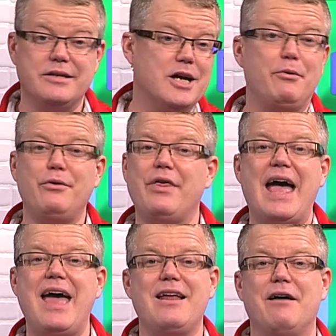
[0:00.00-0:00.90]
Double
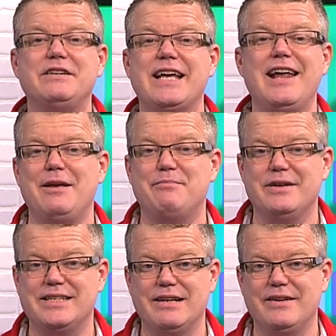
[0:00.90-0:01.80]
that of a
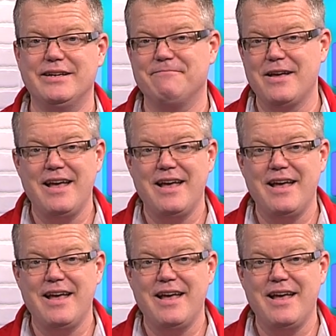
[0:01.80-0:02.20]
1080p TV.